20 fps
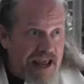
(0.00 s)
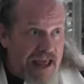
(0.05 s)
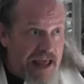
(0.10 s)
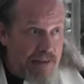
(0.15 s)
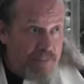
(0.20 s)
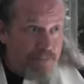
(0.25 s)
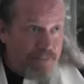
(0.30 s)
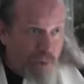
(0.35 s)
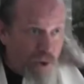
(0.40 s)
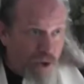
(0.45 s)

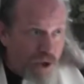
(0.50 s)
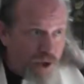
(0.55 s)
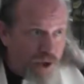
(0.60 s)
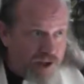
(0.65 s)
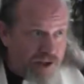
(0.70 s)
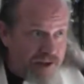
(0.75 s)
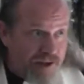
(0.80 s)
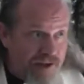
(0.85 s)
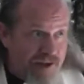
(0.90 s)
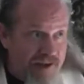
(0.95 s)
and
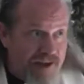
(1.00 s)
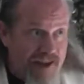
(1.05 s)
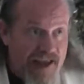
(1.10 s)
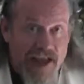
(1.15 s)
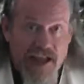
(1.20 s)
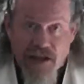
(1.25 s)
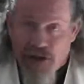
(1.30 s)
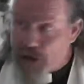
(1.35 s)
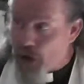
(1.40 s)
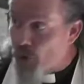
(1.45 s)
burden
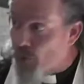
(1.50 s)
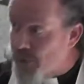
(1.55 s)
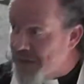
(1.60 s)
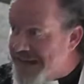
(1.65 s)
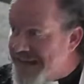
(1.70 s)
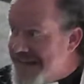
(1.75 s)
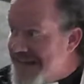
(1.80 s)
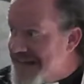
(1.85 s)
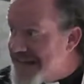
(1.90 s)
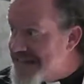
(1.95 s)
and
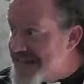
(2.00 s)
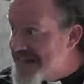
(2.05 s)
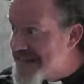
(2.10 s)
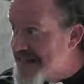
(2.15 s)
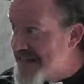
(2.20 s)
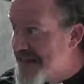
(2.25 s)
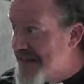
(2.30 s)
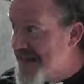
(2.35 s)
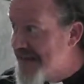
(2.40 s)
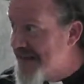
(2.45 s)

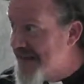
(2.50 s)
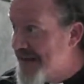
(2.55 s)
loneliness.